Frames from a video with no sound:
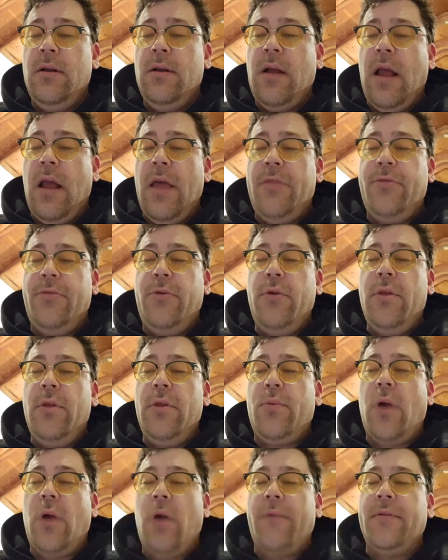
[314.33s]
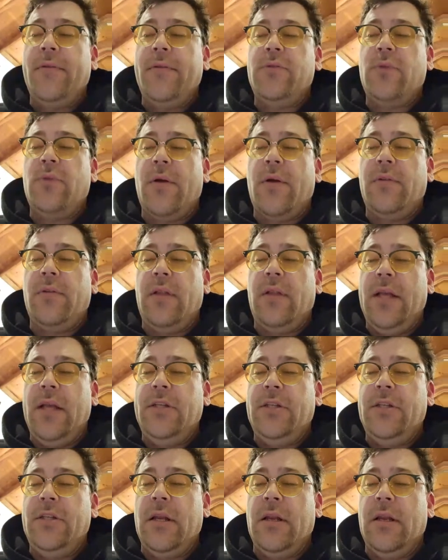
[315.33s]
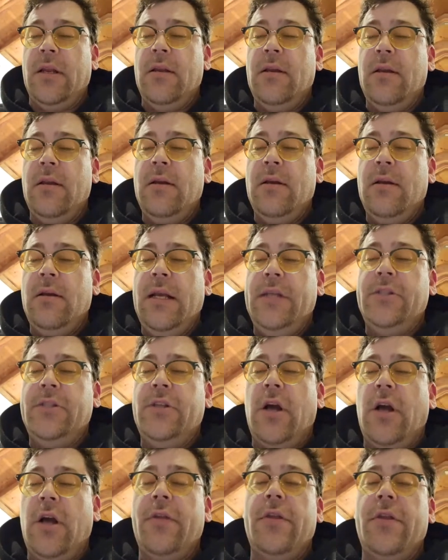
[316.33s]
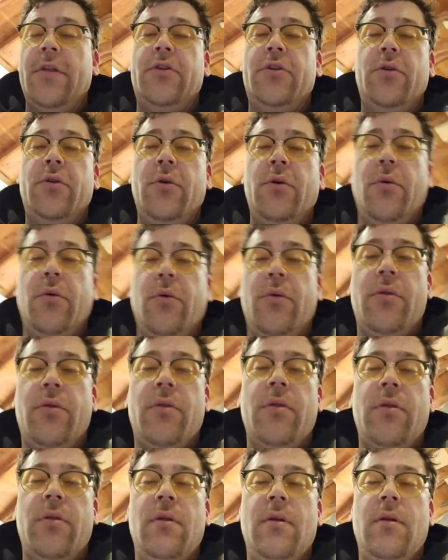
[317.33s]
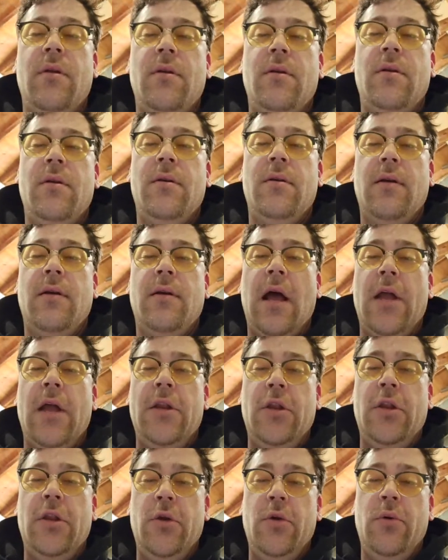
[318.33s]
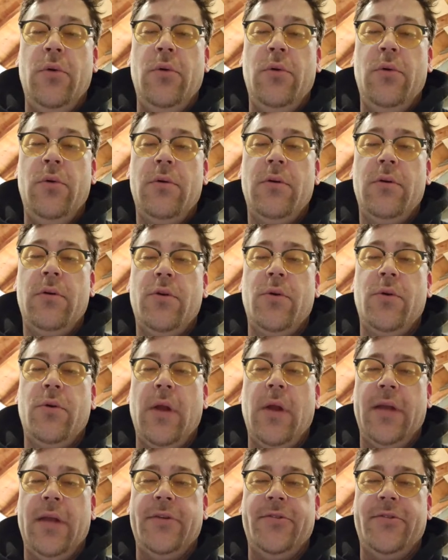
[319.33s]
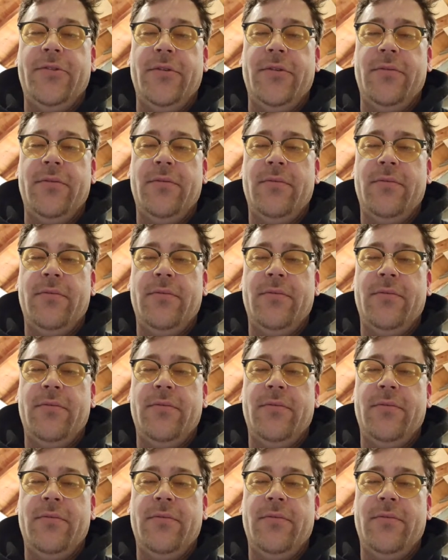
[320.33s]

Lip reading: and through the prophet's revelation, he saw the truth, a new creation.